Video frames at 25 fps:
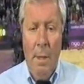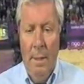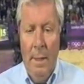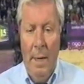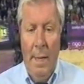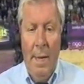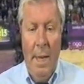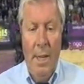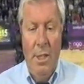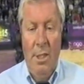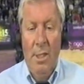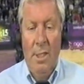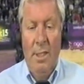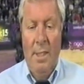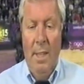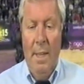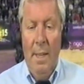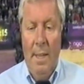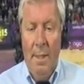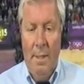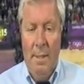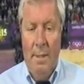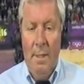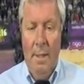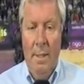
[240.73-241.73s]
and I just think
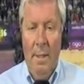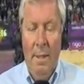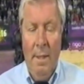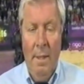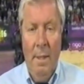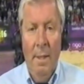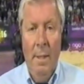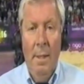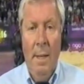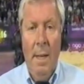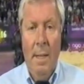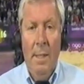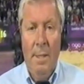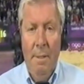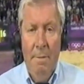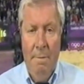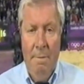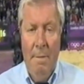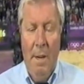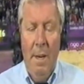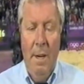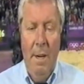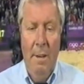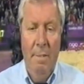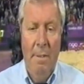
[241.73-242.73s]
it's a, it's a
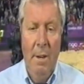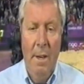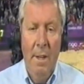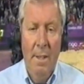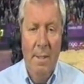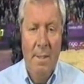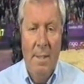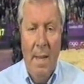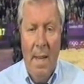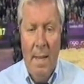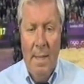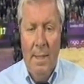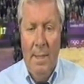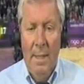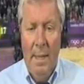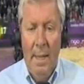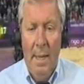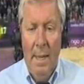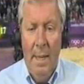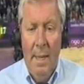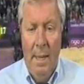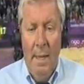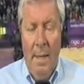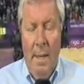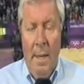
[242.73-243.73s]
very, very sad day,
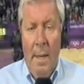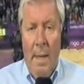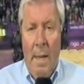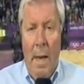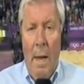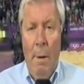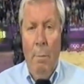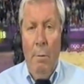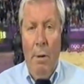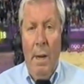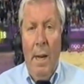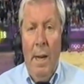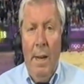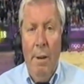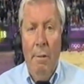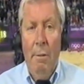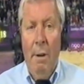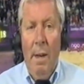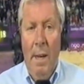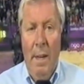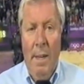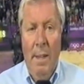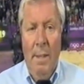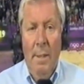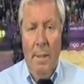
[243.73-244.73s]
and I, I'm really,
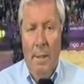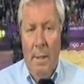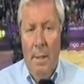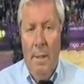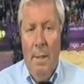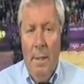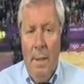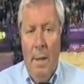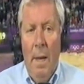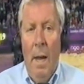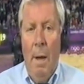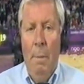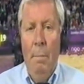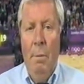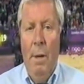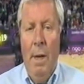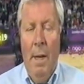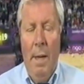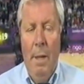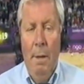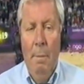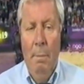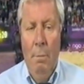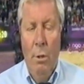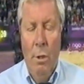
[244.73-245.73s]
really, I'm
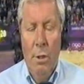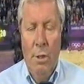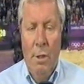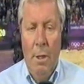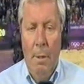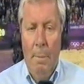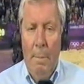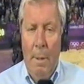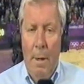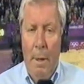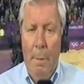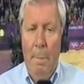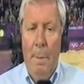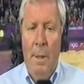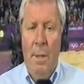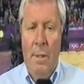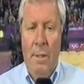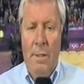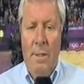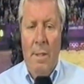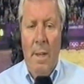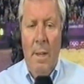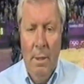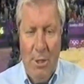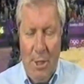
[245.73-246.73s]
really emotional about it because
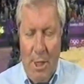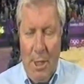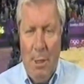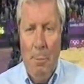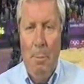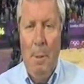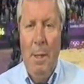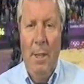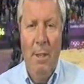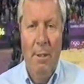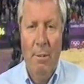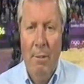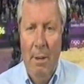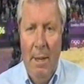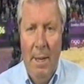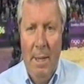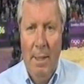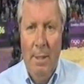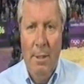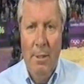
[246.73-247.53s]
she has been great.